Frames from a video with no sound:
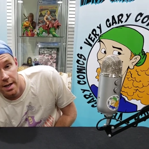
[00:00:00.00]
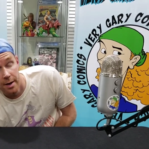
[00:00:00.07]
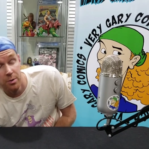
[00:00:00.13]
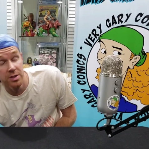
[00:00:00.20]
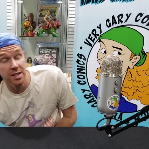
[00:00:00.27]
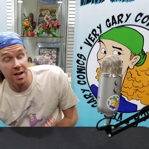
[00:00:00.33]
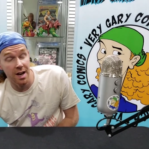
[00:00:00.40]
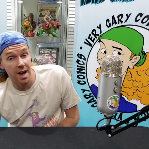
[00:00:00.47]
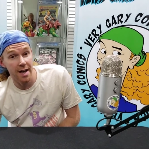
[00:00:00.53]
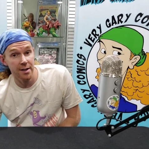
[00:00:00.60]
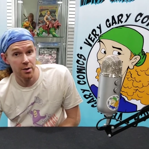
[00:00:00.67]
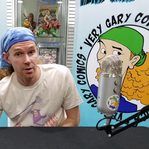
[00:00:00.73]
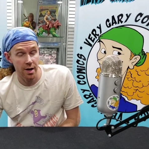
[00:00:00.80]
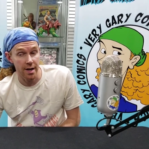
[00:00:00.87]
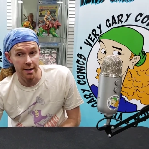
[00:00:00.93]
It was a high
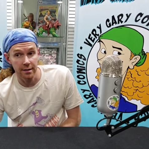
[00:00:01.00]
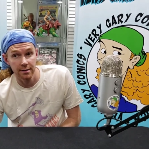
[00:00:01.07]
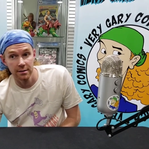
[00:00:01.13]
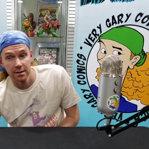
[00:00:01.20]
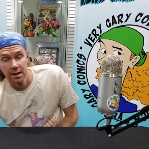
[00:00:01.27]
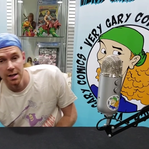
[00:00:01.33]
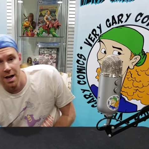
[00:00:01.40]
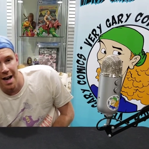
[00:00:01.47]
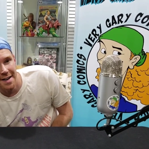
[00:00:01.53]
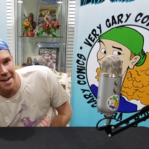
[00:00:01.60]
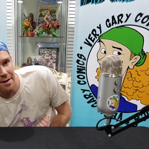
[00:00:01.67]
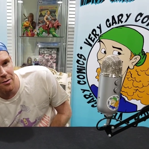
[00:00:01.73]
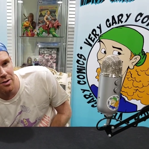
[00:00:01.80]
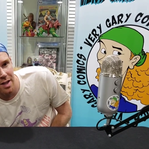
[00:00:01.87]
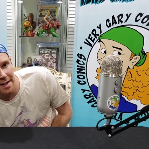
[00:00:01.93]
grade. I
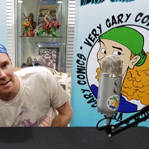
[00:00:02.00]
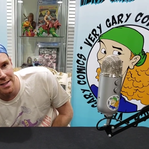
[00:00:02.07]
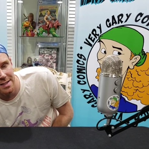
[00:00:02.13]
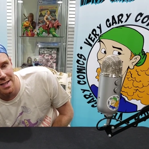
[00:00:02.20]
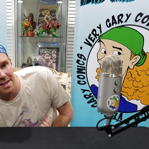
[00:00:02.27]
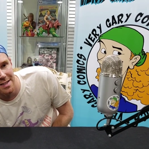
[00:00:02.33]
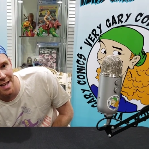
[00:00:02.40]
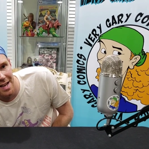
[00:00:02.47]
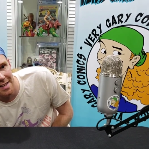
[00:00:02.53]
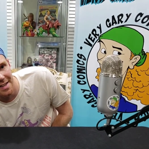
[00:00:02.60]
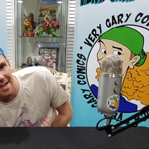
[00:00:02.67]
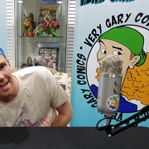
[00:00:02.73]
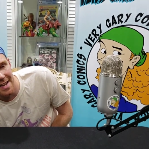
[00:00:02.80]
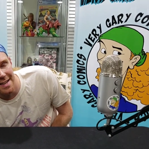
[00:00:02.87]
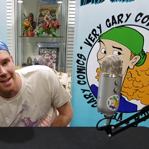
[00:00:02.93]
never like to say nine
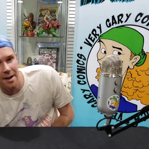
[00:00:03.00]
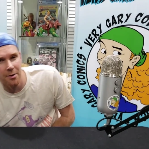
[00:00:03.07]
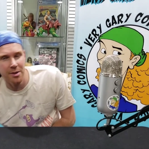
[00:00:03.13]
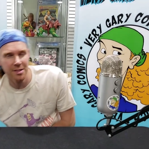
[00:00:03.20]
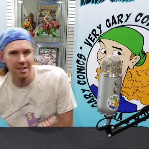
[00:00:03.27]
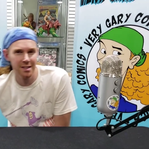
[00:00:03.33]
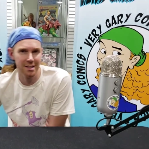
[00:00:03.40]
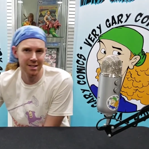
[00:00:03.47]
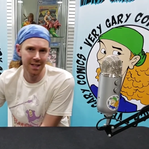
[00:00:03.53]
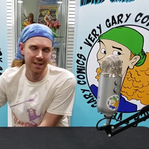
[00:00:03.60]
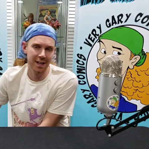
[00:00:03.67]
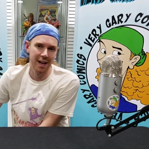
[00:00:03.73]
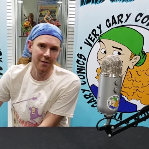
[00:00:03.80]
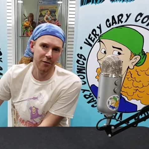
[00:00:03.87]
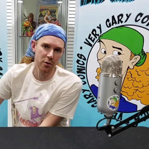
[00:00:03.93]
eight. I always like to say
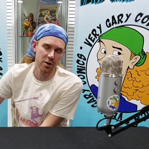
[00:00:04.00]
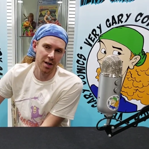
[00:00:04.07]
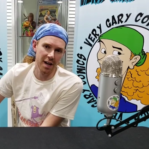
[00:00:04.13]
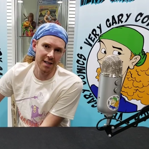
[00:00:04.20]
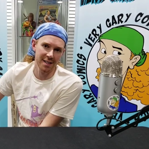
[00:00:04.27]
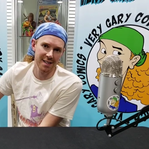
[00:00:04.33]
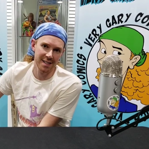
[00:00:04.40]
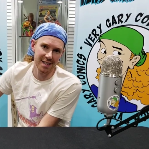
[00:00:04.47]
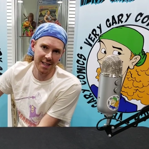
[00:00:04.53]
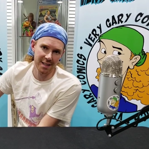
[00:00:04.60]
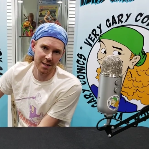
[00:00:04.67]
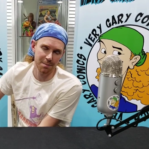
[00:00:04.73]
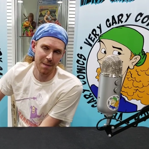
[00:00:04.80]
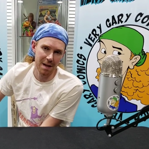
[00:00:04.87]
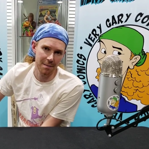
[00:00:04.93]
nine four, nine
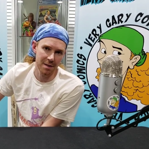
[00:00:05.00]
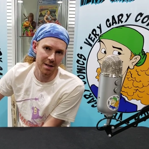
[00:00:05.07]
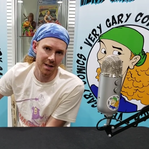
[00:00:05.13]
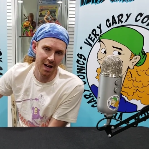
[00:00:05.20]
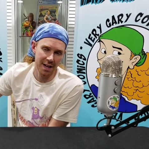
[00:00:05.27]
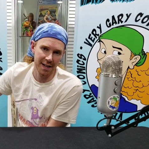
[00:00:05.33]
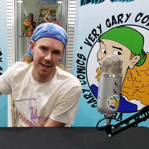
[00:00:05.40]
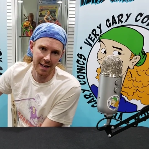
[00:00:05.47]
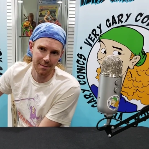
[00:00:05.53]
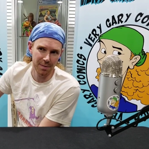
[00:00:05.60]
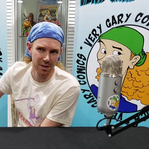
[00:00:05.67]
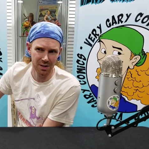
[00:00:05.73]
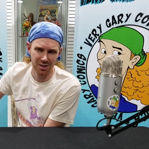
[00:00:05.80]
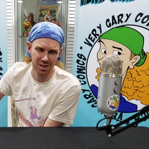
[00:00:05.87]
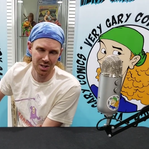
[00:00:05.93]
six, maybe a nine eight,
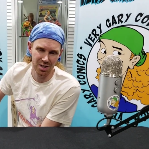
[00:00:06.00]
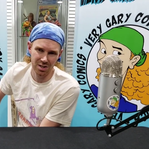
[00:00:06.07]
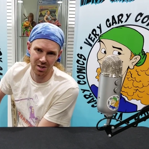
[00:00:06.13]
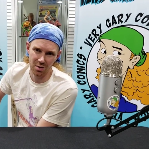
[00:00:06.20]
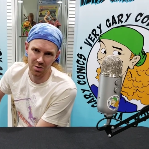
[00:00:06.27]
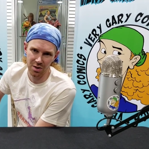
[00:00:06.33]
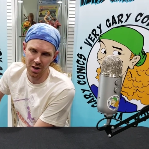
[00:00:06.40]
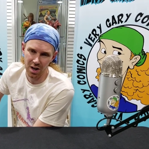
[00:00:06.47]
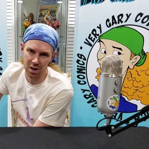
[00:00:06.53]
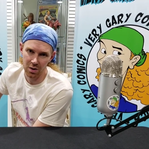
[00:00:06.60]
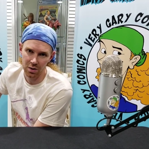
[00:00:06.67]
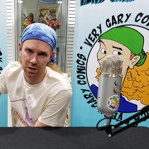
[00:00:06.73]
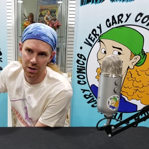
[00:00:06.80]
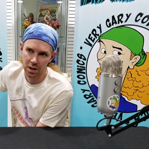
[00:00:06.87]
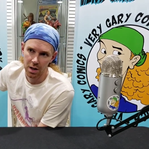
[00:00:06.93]
because you just don't
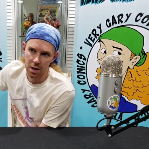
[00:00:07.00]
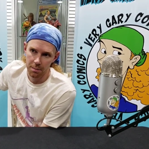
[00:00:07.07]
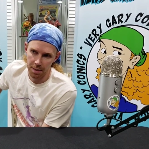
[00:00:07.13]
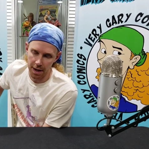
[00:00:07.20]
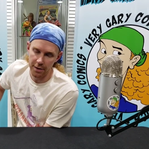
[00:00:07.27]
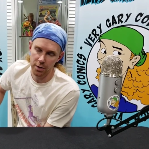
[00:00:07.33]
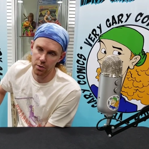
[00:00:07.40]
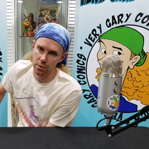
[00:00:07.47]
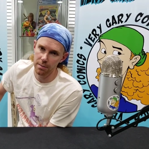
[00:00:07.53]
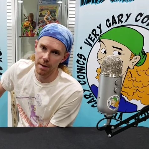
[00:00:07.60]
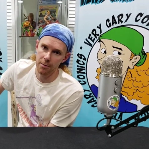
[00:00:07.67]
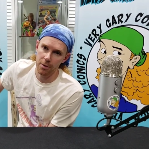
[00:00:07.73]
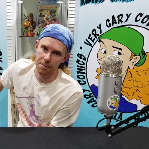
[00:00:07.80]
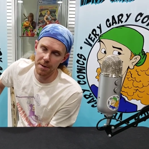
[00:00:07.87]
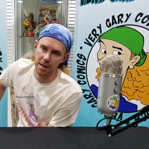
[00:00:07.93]
know. But I do
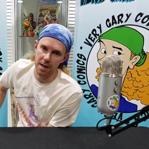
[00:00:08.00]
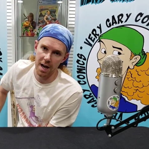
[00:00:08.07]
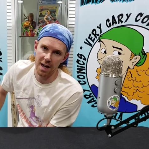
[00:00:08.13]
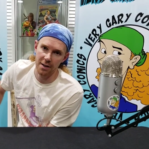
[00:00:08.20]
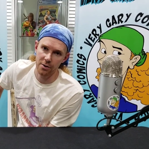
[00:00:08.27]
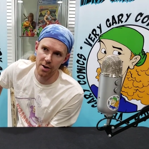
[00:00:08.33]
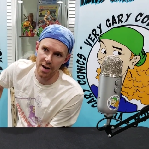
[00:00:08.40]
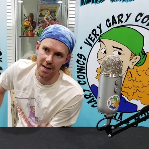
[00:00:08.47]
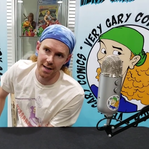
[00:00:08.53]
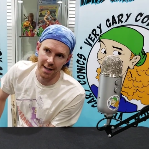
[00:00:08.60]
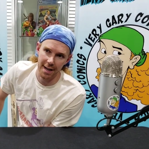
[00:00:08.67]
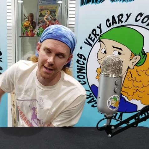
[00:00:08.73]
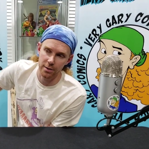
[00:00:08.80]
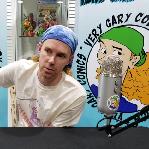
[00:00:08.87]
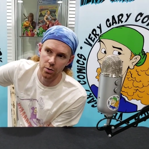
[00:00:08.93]
remember it being high grade,
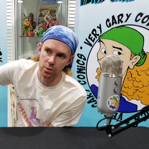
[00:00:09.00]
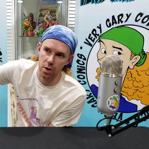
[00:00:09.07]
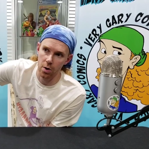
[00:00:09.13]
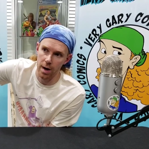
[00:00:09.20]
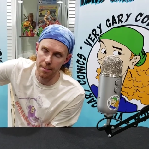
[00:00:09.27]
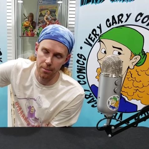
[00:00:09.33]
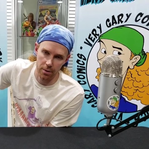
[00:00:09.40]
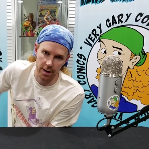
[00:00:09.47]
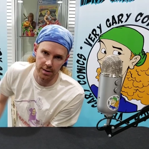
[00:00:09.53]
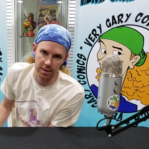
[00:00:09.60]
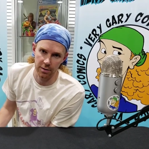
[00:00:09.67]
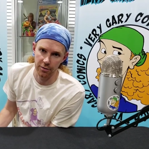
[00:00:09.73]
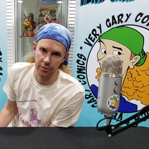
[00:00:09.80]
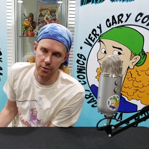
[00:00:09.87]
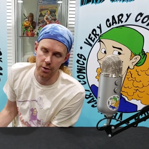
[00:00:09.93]
and I do know I
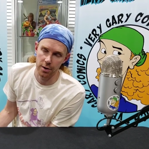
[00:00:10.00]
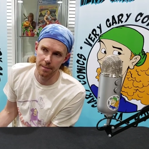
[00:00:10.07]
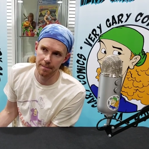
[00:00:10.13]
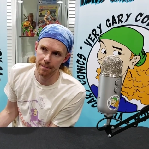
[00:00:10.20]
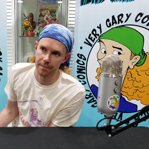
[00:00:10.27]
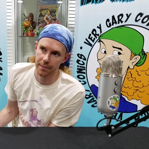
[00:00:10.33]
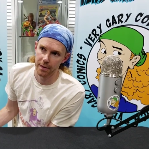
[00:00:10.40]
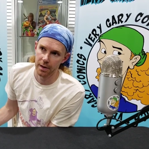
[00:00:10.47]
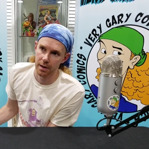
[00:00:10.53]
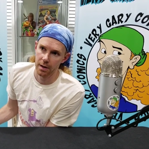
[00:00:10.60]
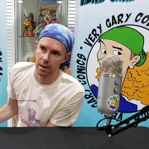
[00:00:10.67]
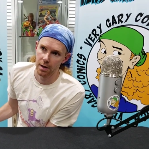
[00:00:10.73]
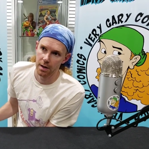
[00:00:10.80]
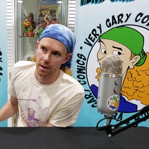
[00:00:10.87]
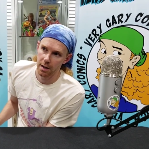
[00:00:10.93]
pressed it for him.
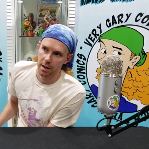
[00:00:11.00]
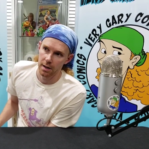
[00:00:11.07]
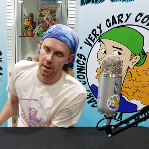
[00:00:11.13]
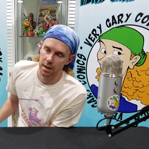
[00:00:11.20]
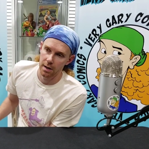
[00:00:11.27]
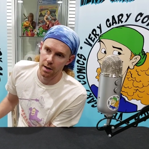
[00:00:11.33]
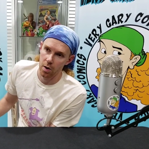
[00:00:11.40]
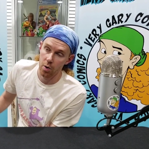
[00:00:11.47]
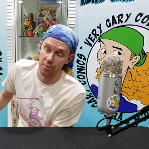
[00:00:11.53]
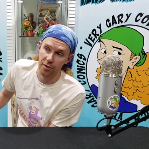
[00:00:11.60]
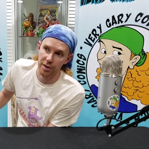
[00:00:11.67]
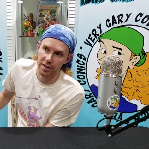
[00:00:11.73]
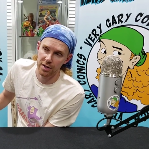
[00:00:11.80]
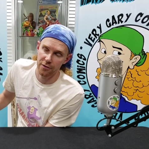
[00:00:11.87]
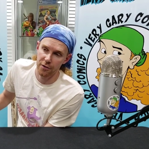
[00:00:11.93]

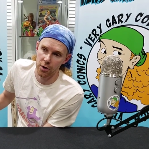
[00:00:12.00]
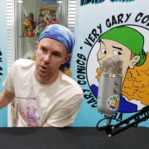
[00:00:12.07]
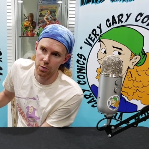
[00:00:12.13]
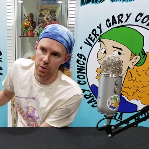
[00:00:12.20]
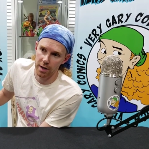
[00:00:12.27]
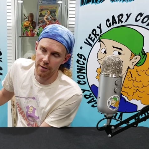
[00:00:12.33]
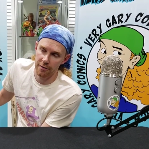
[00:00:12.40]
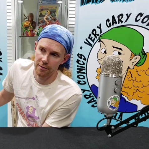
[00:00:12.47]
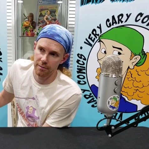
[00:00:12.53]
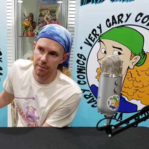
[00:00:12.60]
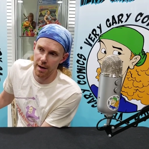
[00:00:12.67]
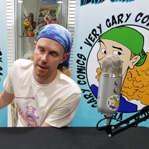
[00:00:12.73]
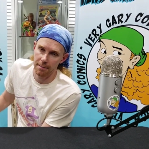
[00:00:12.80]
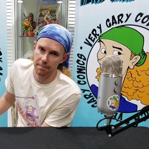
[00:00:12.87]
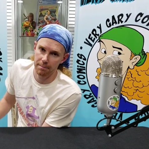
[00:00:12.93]
Hopefully it's the first one I,
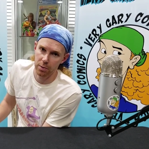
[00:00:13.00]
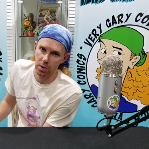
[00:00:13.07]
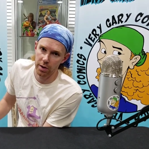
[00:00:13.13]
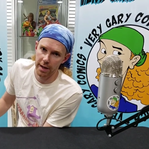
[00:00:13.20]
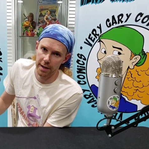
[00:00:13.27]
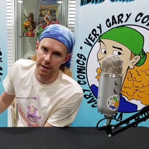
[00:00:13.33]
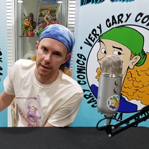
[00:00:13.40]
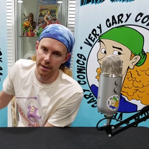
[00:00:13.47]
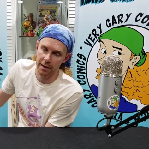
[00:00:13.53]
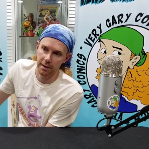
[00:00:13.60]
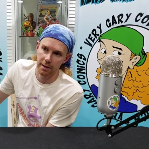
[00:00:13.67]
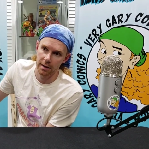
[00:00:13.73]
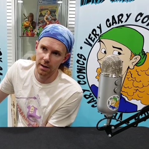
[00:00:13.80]
I pull out of here.